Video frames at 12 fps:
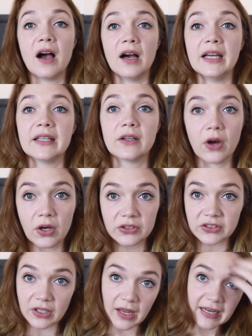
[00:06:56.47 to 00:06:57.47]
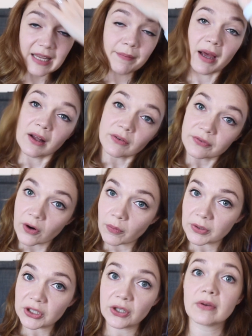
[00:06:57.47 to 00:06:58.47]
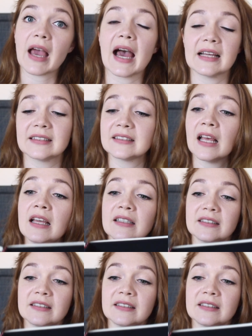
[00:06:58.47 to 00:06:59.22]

I got an email from UCAS